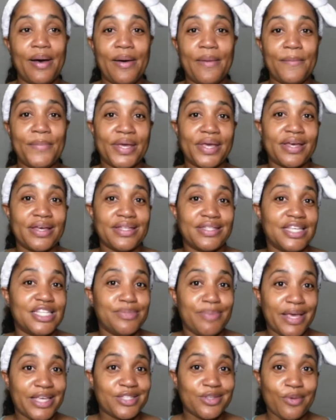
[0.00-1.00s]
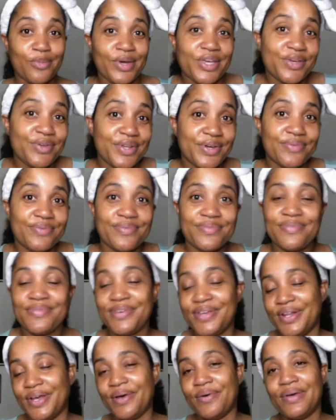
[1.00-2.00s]
because it's based on what you do, you
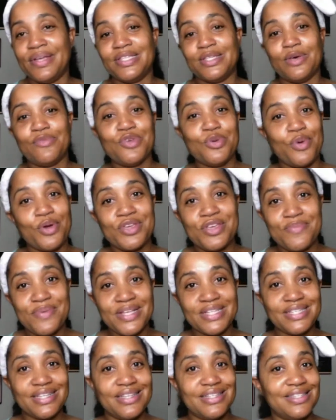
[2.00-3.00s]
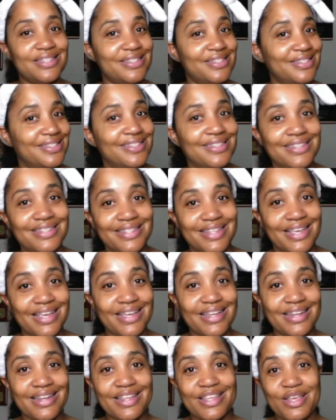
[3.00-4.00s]
know? And so if you work your business,
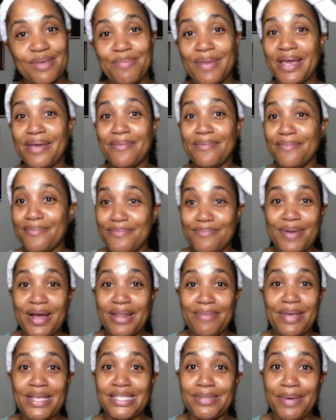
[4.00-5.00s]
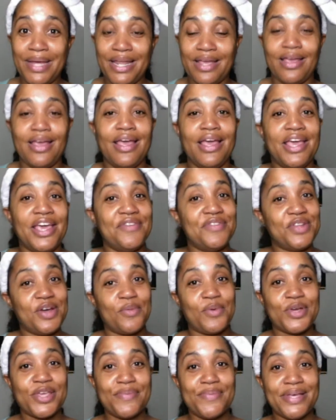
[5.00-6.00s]
then you probably make some money. If you don't
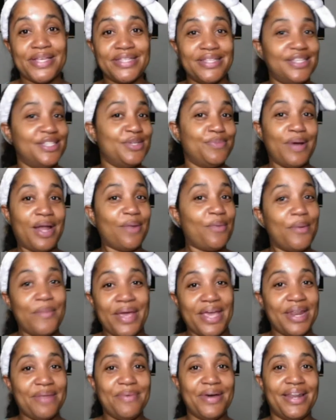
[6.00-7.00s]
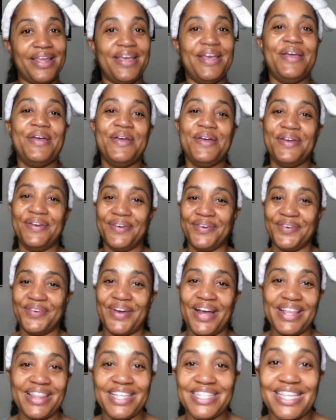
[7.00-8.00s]
work your business, you probably won't make any money. All
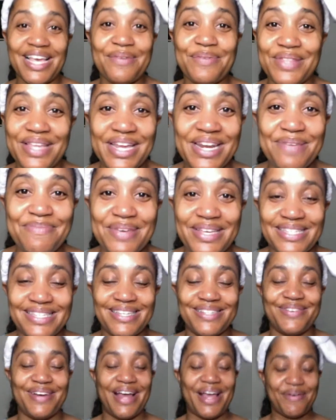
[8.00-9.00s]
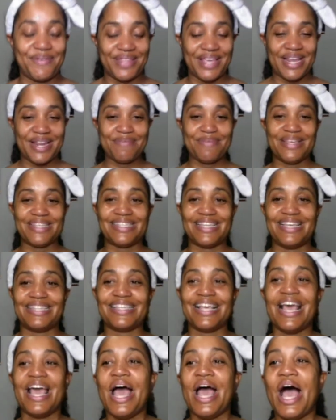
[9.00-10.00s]
right. That's like with any business, right? With any business.
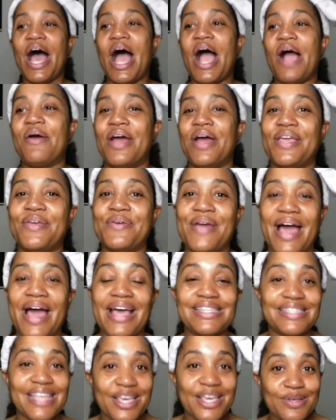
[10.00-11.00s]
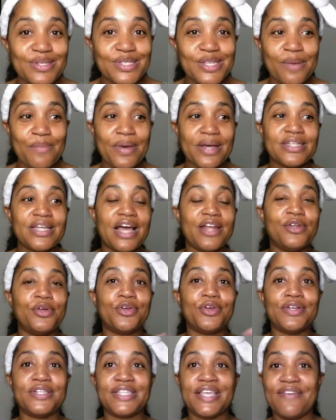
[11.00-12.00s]
All right, you guys, thank you so much. I know
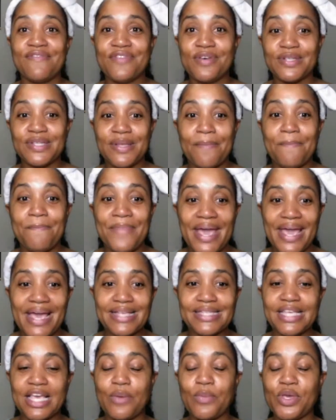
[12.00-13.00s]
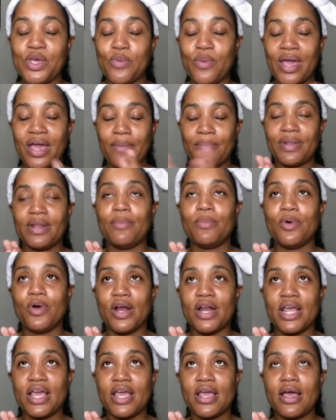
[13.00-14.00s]
your skin feels amazing when you wake up in the
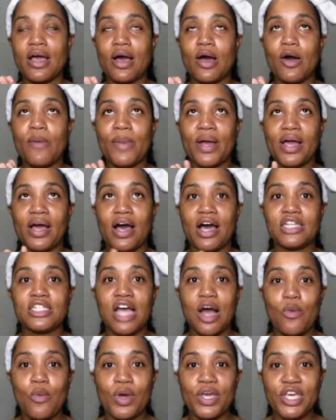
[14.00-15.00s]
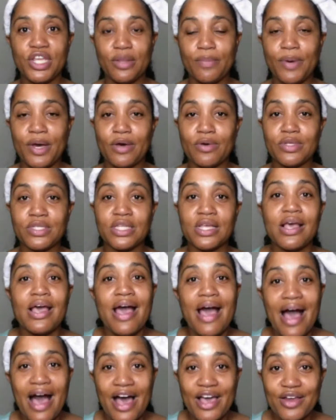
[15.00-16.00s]
morning. Oh my gosh. I want you to post
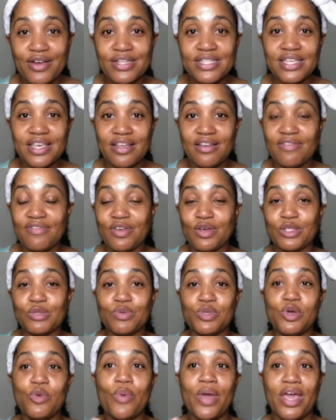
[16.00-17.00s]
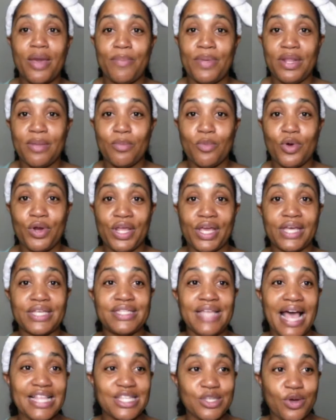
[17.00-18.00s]
how your skin feels when you wake up in the morning, because
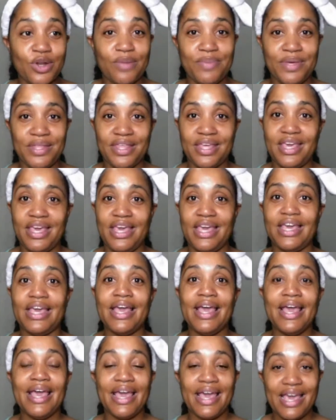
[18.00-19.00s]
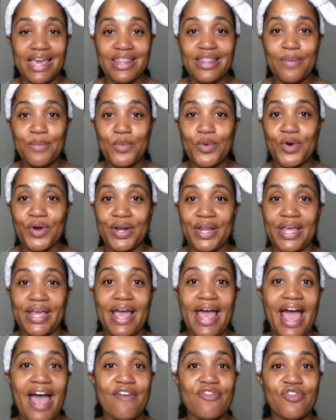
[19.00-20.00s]
that's going to be the key. In the morning,
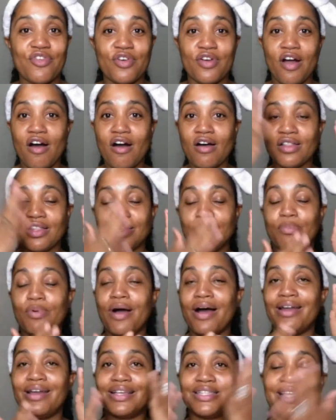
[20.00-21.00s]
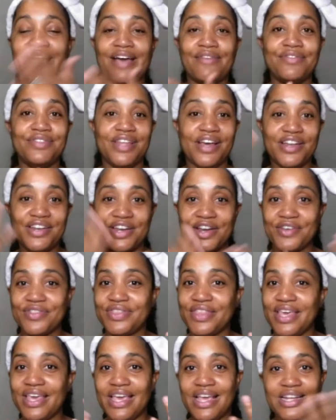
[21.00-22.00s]
after all of the products have done their
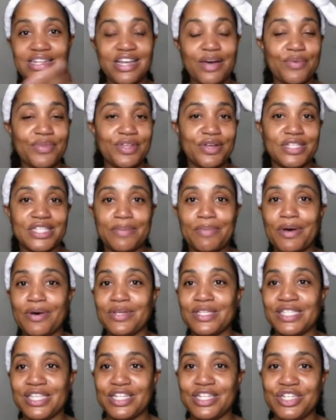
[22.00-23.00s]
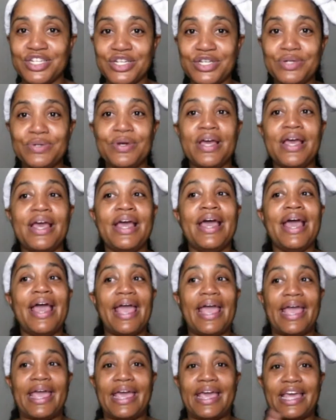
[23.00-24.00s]
thing, done what they're supposed to do,
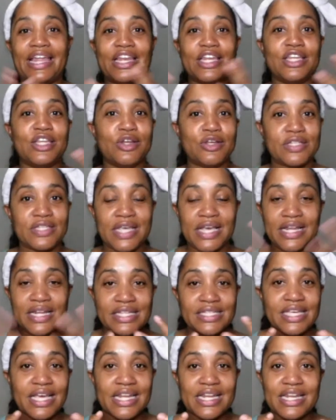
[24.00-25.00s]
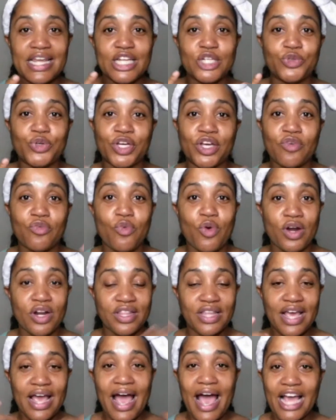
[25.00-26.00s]
and your skin is getting that drink of water,
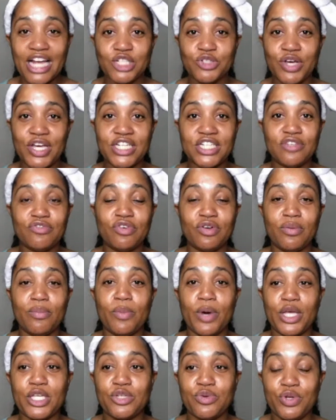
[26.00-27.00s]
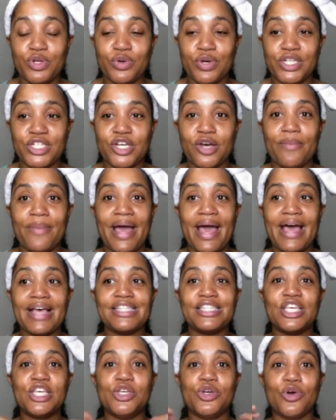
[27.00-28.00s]
that hydration from the moisture renewing gel mask,
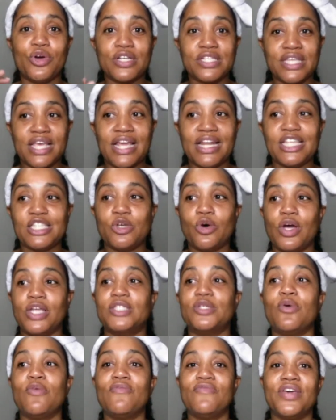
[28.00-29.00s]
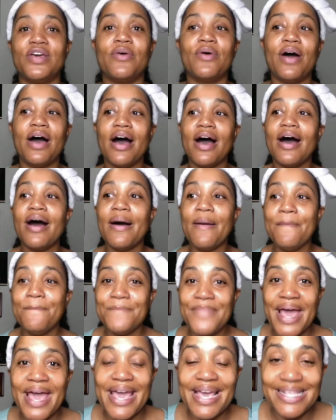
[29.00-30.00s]
your skin is going to feel
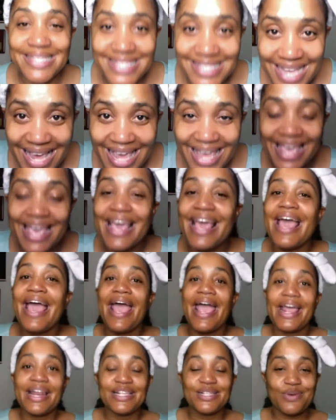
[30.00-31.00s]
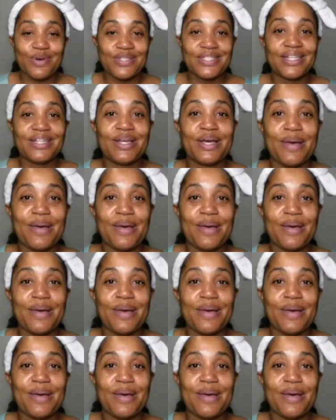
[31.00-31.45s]
amazing, and it's going to look